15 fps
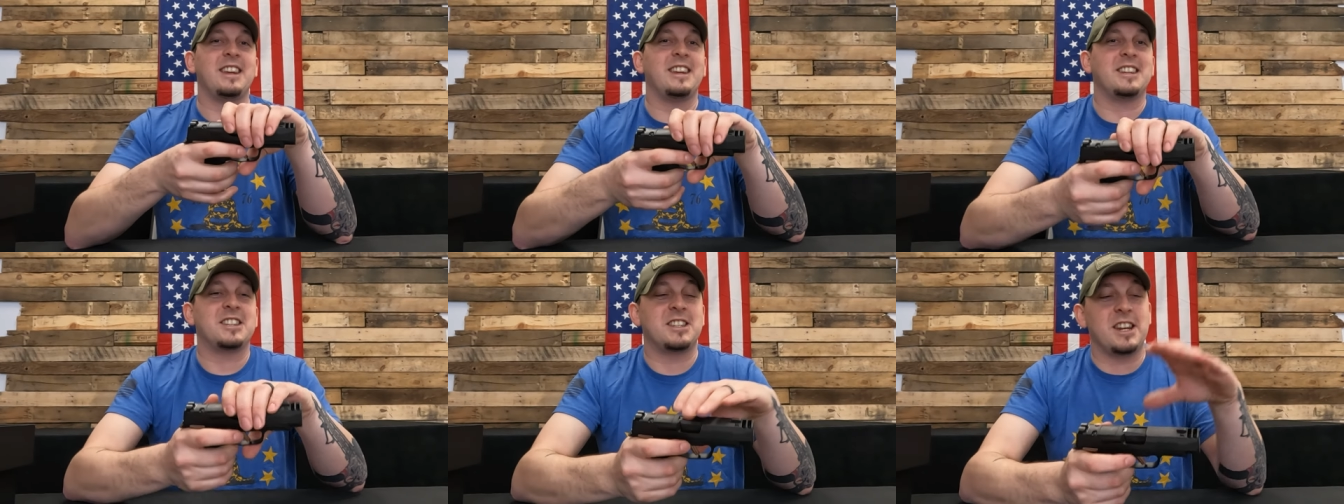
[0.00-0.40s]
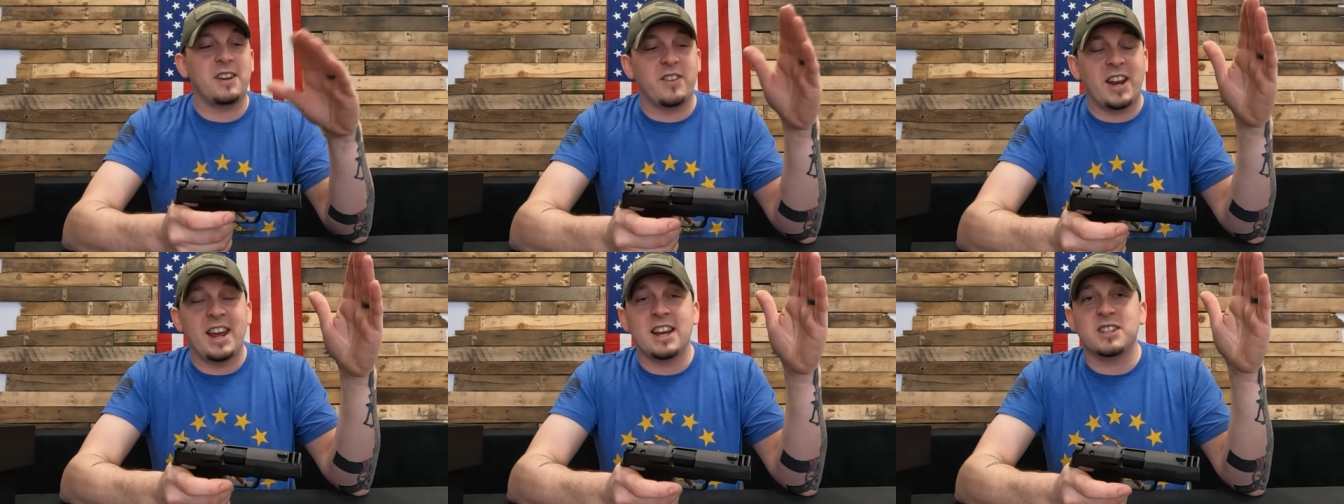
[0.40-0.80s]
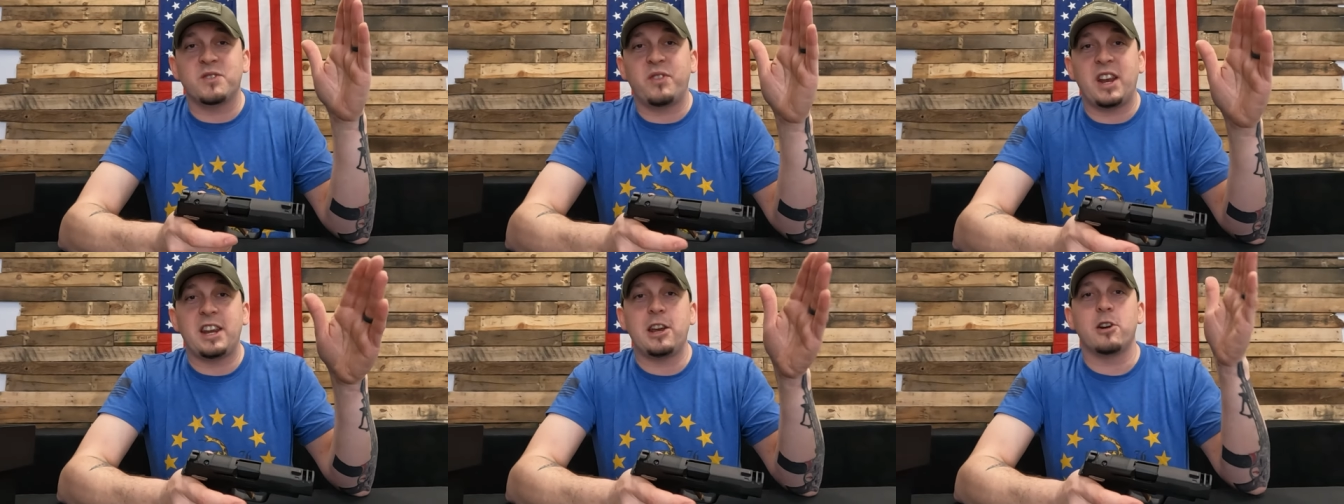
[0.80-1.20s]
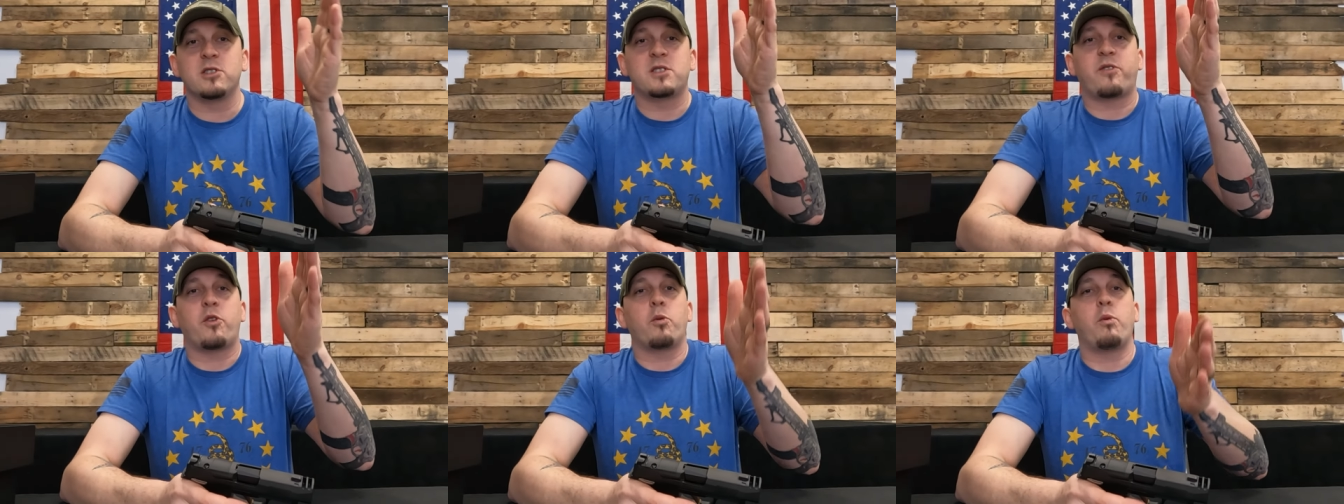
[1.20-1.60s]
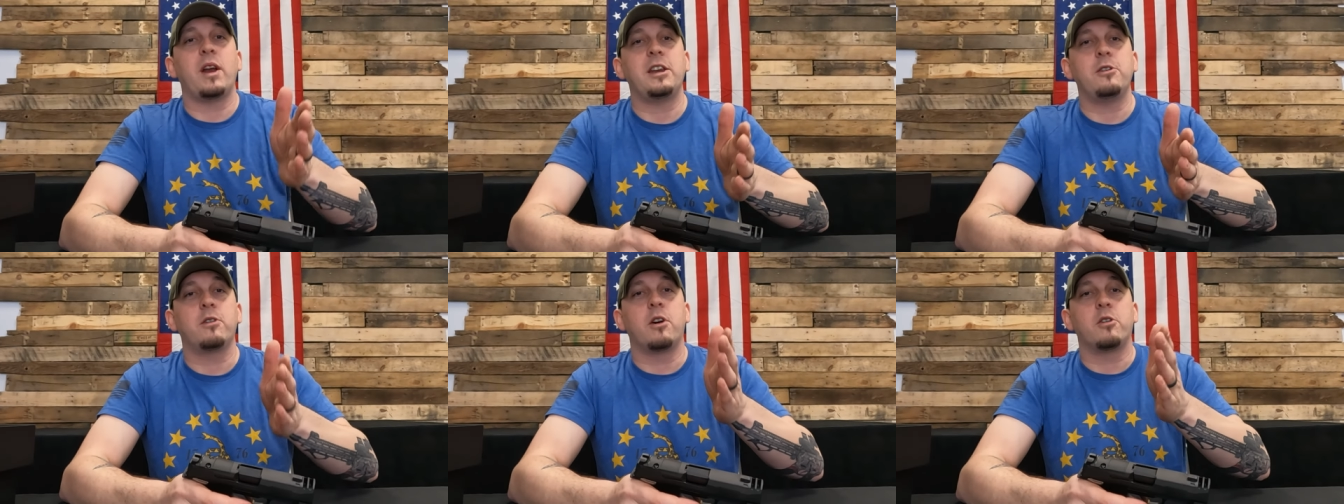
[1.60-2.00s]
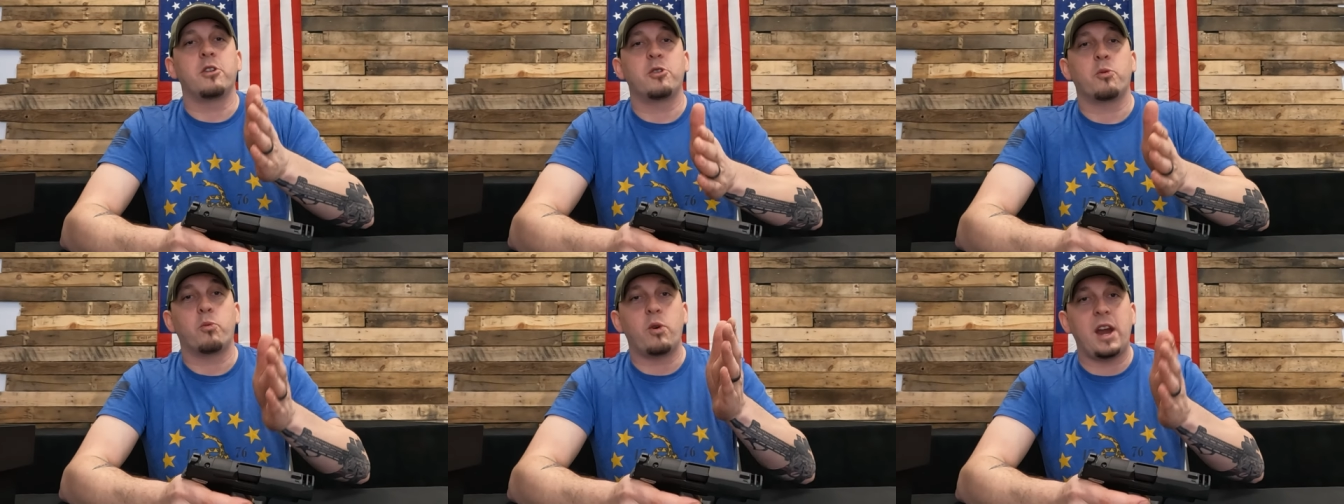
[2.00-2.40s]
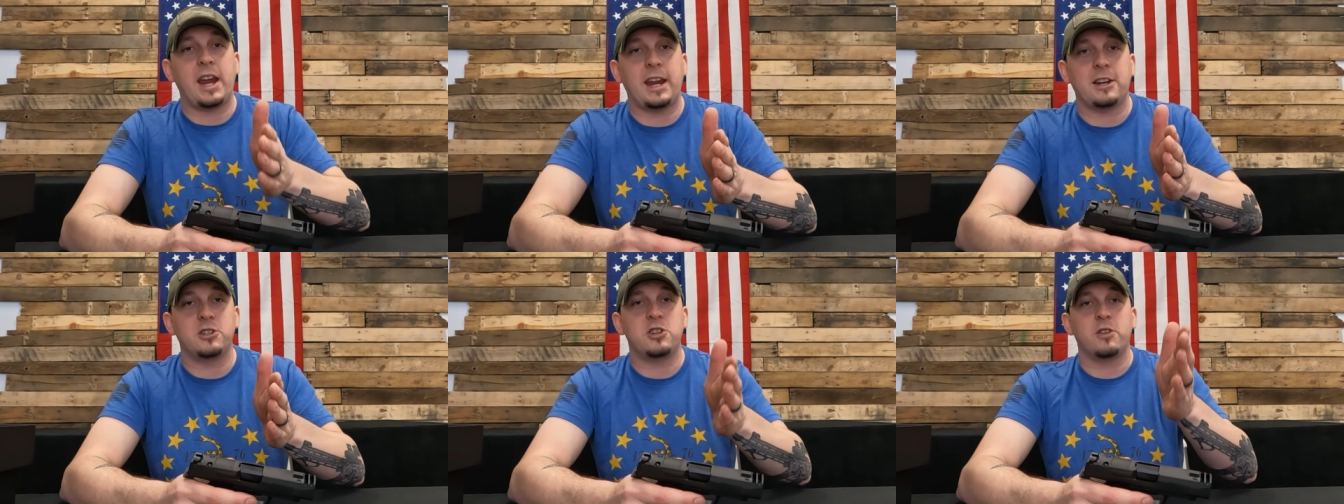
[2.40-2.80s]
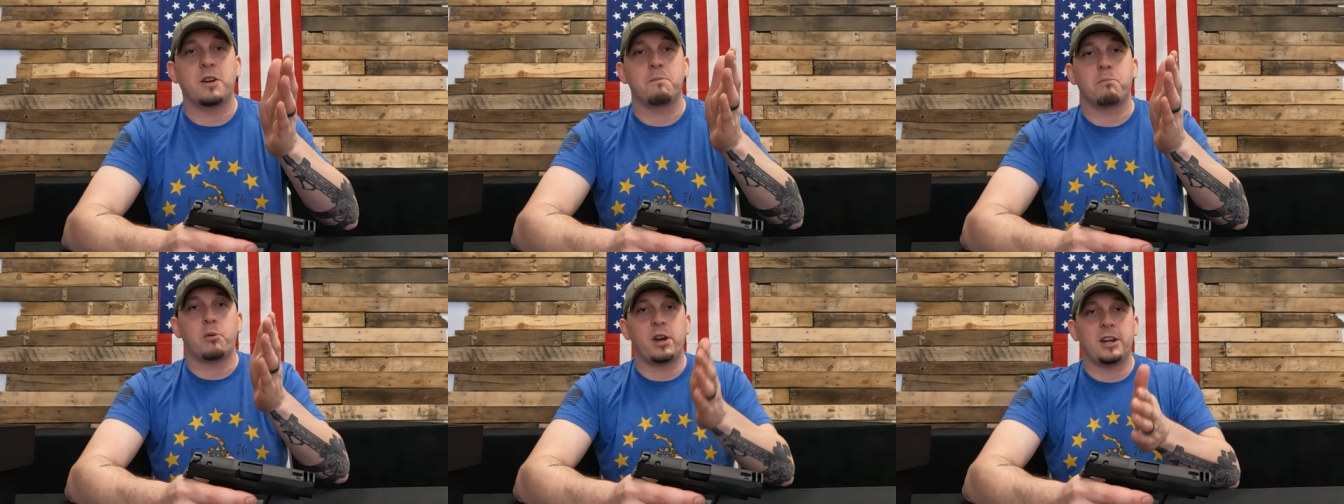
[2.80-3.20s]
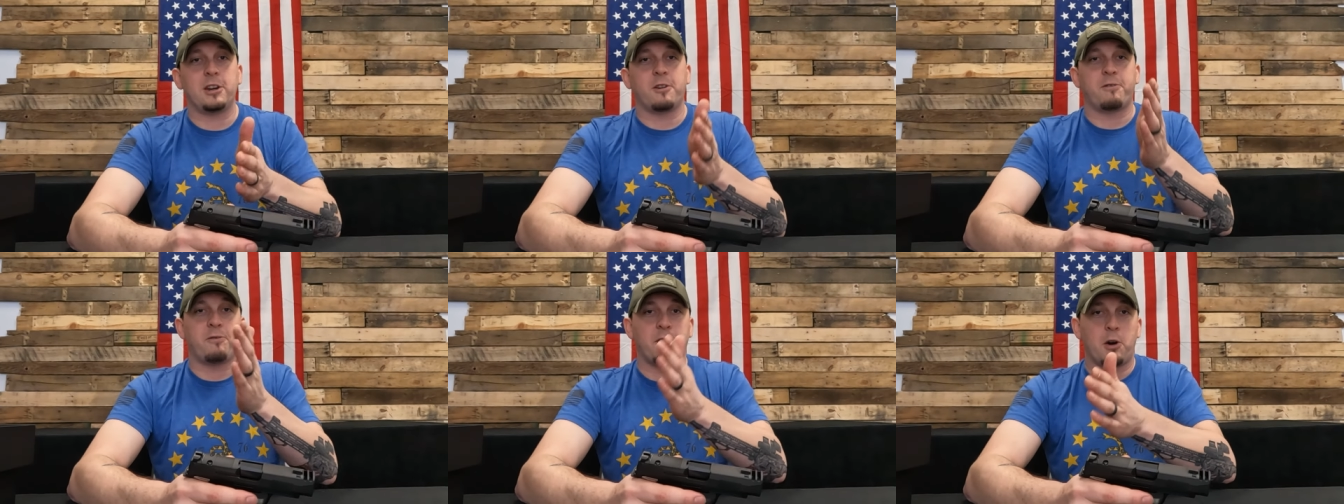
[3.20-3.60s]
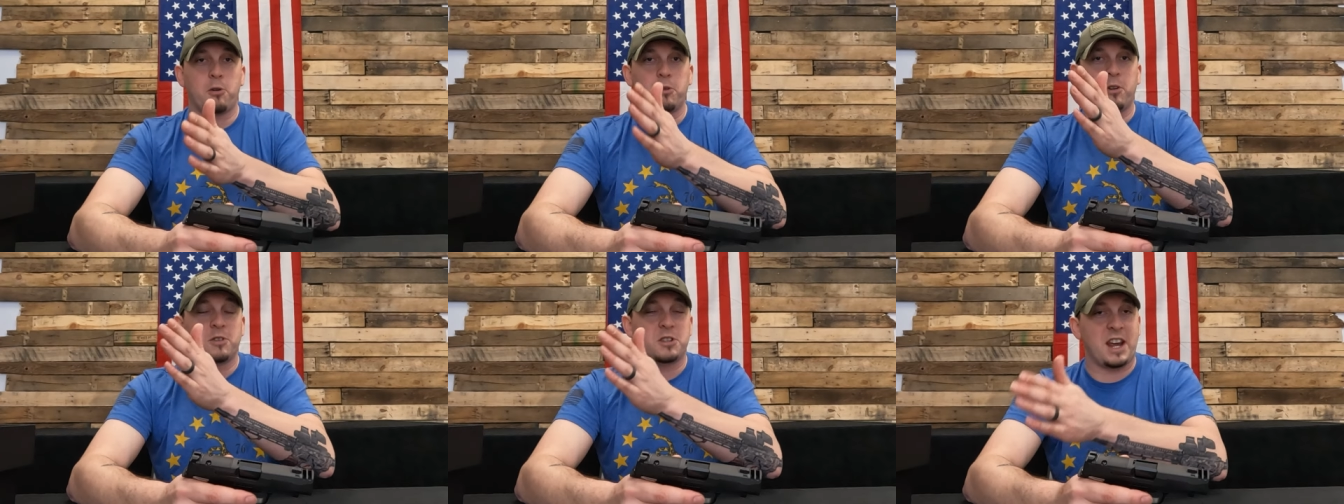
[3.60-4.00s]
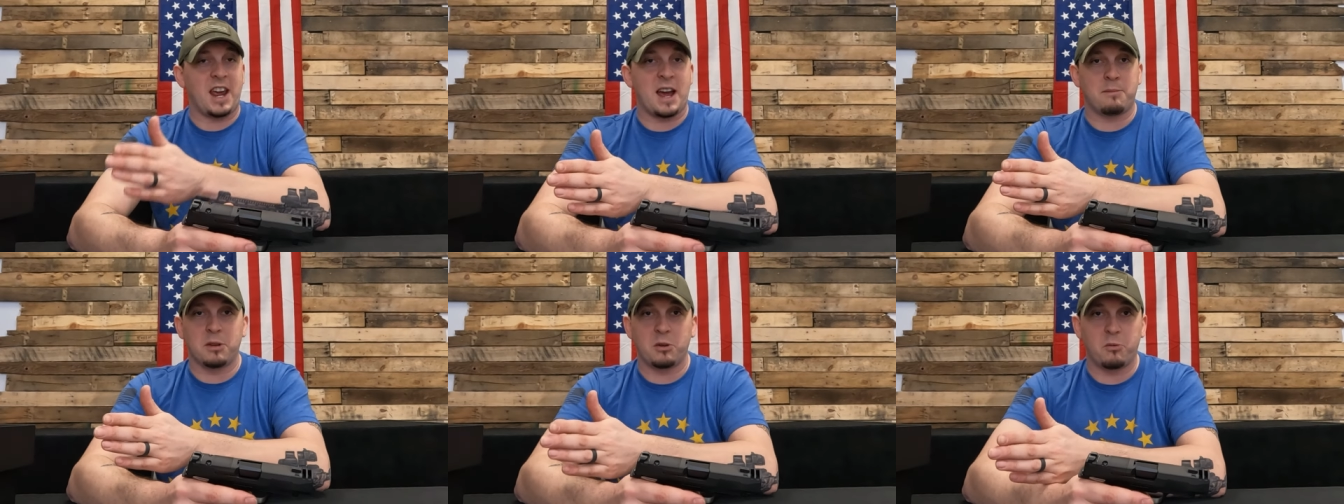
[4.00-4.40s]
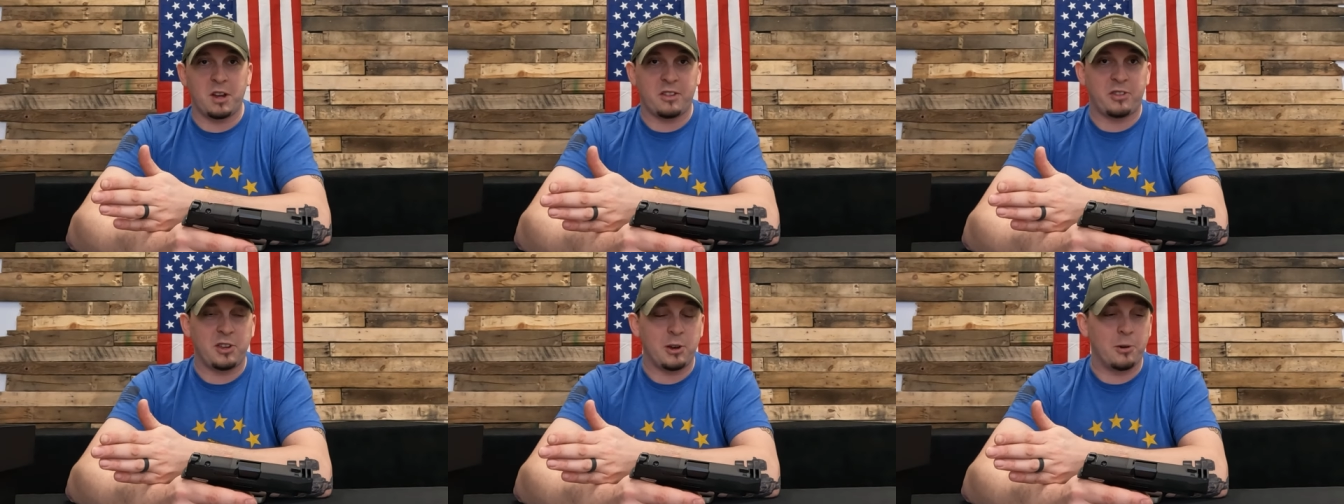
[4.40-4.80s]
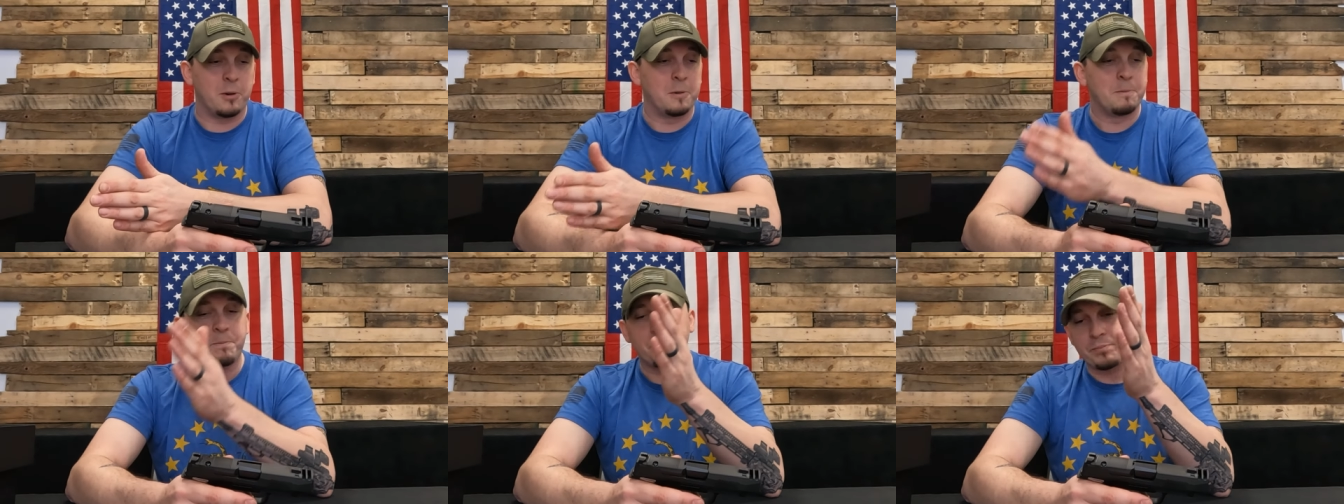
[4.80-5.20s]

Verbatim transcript: She even has videos for when you go to the range. You can bring your phone or tablet with you